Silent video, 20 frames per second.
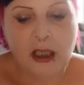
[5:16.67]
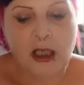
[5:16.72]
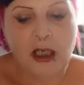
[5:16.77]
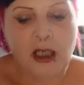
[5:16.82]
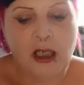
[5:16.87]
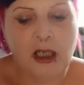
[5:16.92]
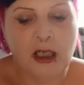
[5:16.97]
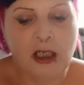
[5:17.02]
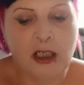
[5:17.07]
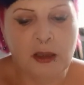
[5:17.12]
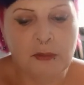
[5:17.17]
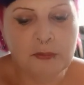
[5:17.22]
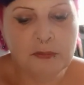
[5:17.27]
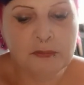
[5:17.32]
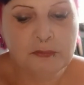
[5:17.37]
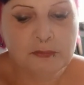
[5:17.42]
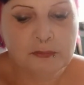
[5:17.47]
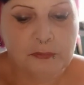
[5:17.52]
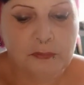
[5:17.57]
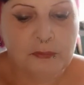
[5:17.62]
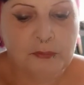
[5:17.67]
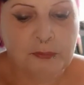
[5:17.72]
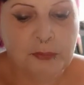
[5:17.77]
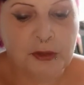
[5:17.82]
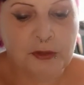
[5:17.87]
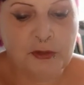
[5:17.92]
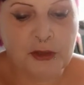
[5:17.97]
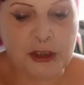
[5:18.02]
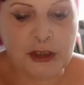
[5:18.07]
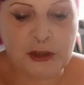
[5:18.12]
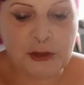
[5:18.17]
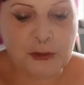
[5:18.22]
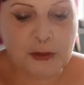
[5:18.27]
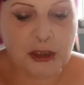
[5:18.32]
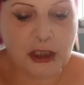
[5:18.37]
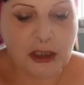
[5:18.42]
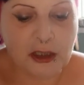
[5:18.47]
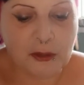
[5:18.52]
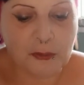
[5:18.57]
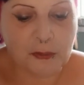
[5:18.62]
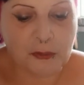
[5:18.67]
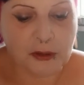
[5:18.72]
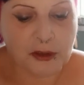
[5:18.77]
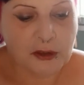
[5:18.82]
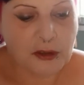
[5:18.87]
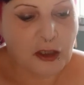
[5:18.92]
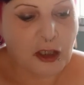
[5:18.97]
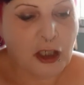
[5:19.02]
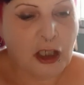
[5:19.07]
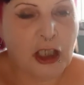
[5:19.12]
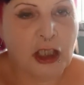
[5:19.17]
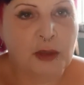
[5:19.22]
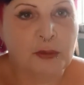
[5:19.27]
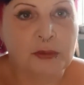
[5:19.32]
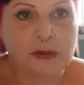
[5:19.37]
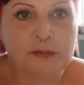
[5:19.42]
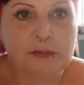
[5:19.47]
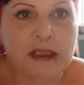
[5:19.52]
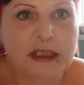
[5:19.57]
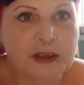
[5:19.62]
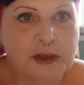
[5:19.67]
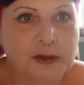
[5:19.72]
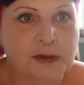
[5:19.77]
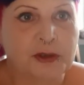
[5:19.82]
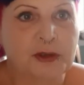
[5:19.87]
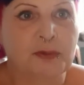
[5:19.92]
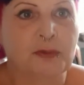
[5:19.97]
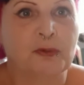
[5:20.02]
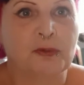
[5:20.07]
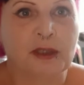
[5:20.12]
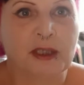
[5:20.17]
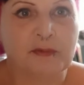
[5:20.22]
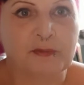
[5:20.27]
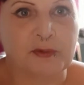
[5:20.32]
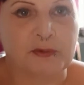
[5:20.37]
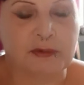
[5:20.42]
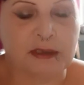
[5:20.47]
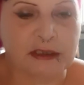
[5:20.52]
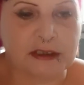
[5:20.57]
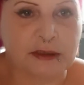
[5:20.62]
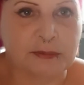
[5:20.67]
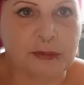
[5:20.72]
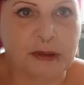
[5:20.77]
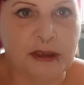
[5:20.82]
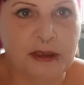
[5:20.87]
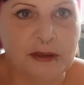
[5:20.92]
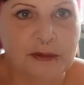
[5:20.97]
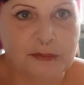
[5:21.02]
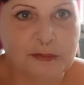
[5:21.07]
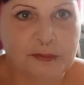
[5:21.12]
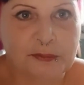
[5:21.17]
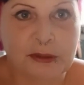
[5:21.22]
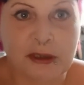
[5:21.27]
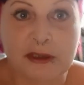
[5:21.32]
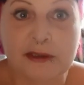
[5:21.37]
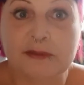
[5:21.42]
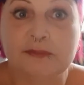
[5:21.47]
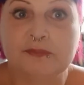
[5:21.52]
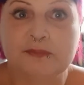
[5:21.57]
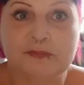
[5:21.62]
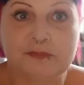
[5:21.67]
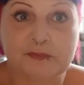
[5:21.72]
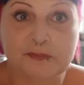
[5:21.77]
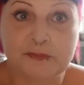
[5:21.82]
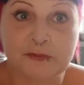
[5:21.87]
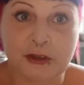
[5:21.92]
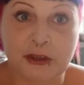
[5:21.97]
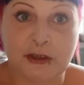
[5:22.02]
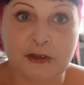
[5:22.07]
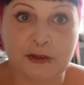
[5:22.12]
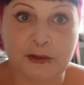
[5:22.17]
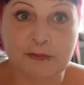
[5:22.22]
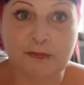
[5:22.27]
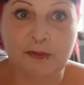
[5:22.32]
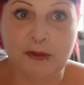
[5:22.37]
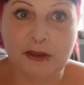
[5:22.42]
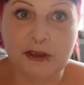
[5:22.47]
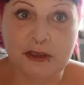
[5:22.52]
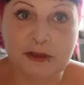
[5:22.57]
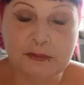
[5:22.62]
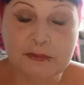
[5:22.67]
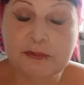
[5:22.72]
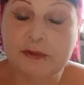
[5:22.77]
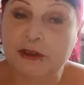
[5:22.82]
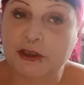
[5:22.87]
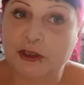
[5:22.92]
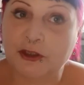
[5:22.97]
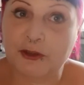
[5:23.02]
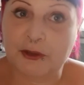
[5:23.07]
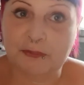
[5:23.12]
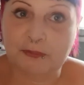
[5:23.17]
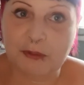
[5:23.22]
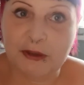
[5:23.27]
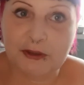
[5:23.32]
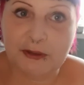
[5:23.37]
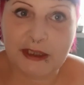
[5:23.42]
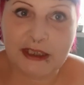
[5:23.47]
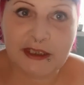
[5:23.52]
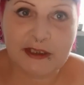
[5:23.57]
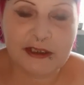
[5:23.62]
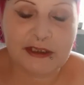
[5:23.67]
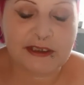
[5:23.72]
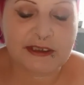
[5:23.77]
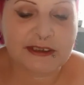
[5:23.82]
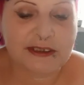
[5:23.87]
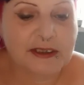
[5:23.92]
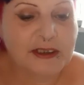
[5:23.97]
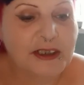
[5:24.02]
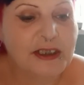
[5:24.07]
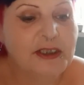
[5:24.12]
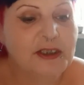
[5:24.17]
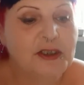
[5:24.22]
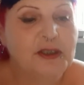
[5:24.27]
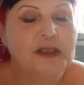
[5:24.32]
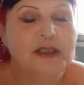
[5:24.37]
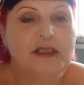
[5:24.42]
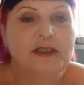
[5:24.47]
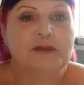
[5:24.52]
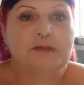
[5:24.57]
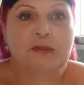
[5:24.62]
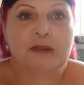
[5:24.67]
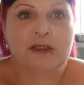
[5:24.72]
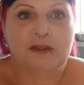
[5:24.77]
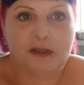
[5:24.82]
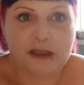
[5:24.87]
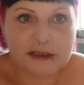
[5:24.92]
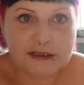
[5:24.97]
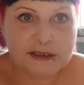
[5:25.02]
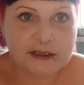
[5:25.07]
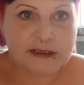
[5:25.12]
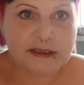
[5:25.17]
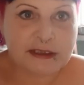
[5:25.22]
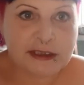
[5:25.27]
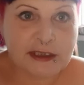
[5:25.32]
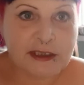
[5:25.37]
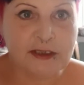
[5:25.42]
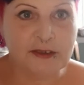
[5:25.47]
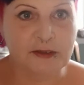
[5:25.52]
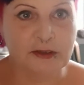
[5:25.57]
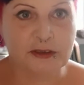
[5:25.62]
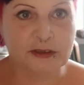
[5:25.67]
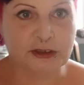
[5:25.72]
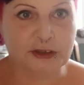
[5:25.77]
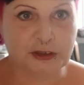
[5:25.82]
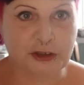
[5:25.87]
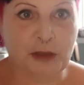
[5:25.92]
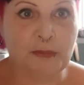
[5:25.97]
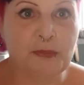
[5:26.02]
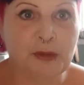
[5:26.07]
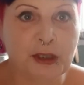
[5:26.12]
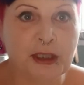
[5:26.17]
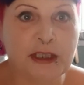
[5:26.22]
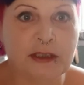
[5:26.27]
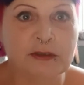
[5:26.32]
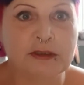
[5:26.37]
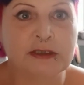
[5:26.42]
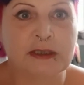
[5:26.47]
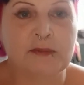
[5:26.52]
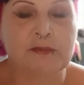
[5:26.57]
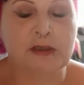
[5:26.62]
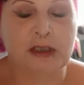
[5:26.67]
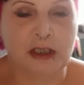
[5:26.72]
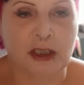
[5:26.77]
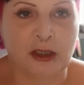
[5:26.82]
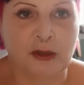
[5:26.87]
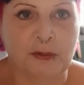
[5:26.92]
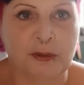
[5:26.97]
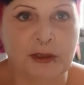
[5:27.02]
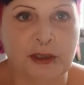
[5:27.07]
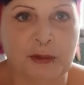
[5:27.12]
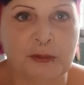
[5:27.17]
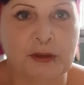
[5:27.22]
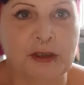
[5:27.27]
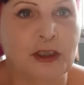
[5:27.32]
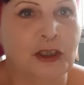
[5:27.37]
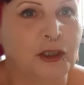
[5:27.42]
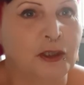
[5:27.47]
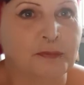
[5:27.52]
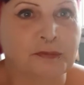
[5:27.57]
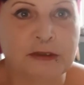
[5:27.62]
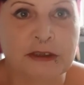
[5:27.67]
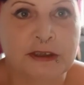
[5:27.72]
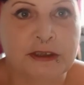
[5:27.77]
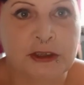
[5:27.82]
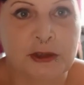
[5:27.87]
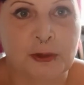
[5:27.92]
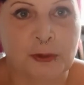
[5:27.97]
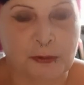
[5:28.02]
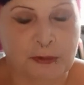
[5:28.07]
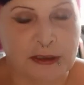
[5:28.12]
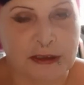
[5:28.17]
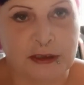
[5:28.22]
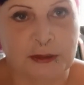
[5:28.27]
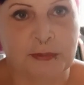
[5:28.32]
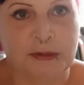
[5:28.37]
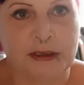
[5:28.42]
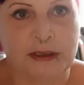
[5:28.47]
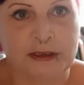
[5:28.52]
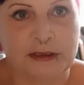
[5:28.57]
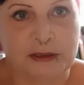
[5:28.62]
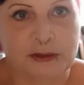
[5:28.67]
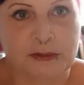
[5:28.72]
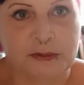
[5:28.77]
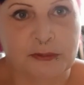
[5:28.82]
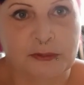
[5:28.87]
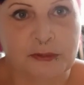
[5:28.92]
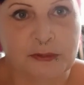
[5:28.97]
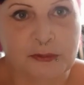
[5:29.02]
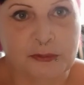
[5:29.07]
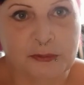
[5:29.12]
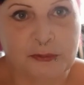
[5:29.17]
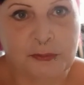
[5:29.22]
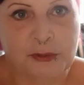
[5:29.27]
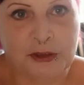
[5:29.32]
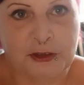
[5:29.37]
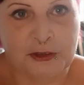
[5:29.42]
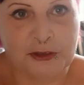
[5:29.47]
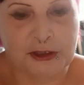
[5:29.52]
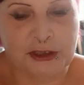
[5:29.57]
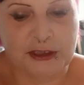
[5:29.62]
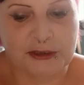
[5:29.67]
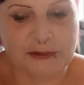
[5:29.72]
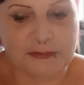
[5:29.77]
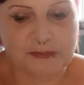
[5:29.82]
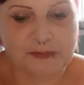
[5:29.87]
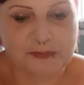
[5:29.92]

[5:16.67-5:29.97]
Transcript: But there you go. I will make sure you all have the recipe, but you got to follow, you got to bake it. It'd be nice to see someone else have a go, and I would love to see your recipes when they're done.